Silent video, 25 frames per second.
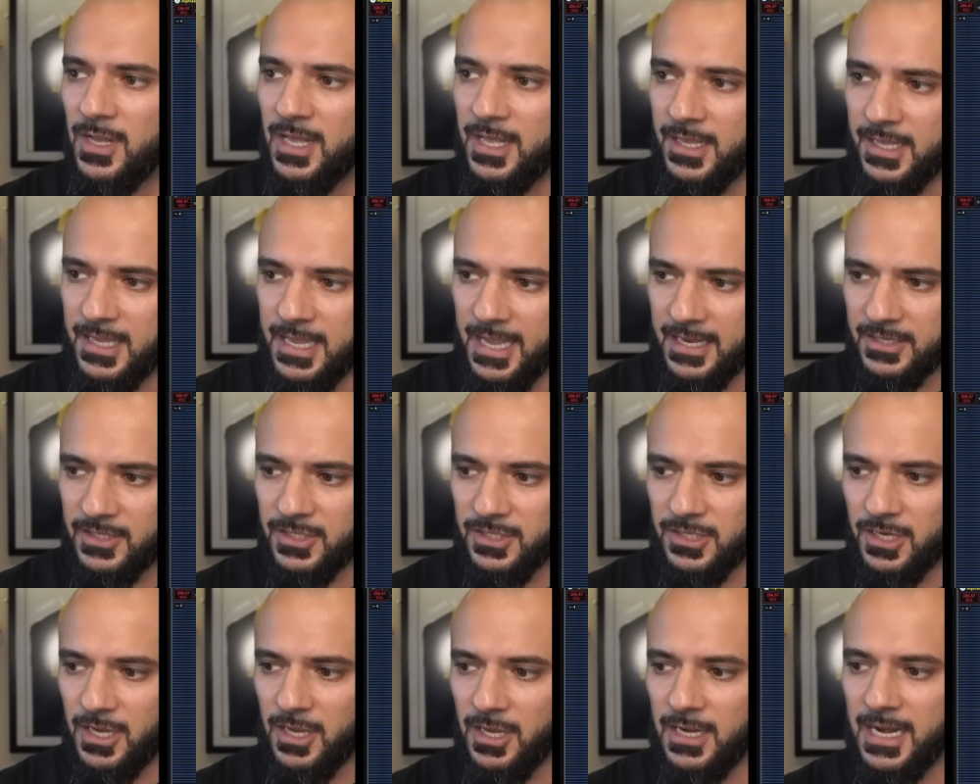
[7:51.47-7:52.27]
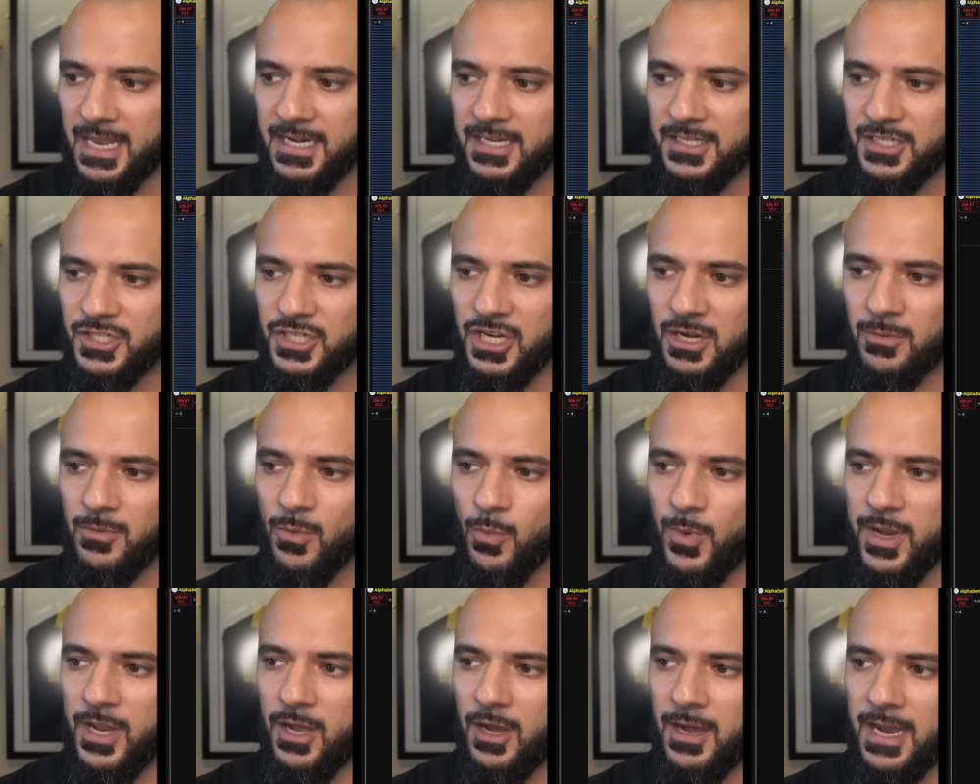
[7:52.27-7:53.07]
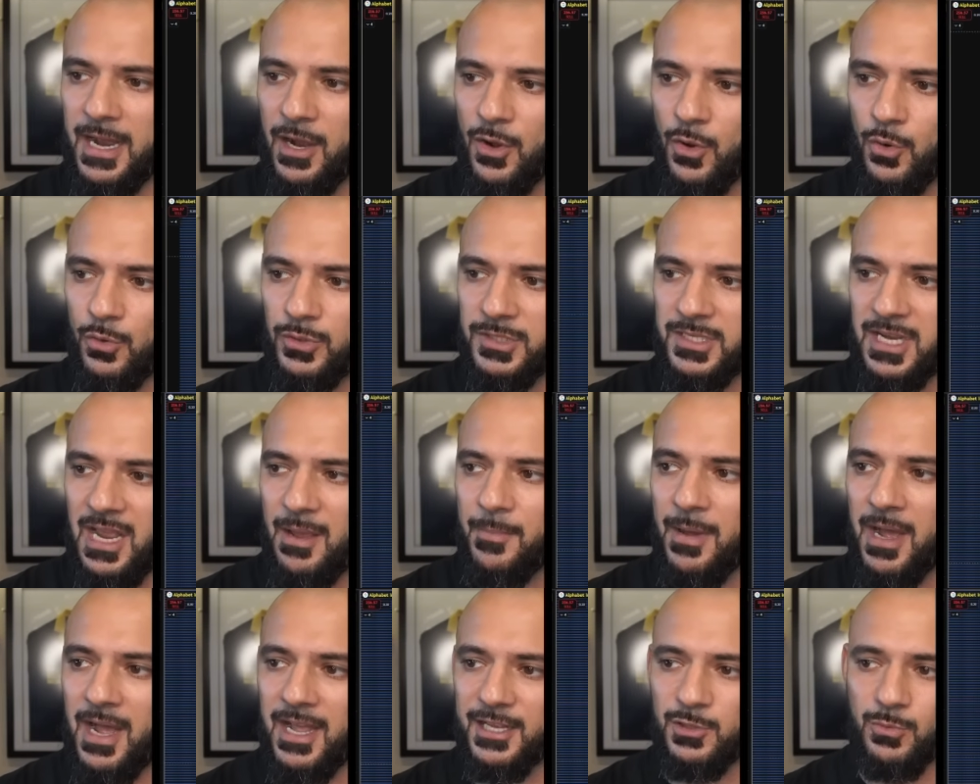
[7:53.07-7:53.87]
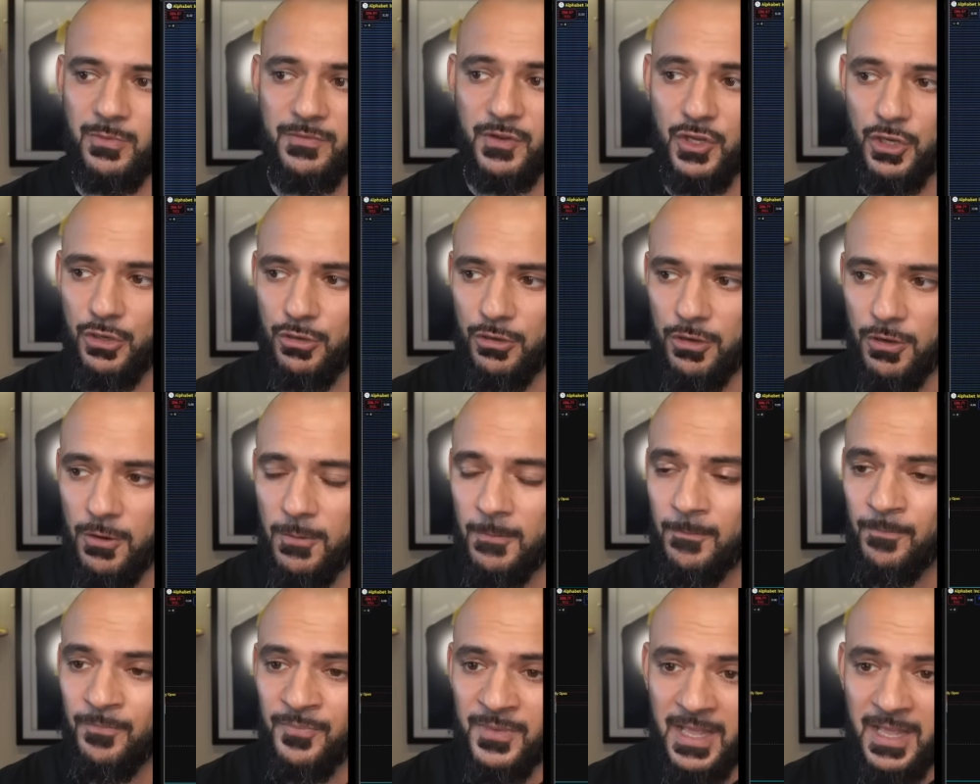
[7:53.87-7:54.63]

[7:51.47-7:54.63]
Yes, sir, ladies and gentlemen, we are at all-time highs with Google.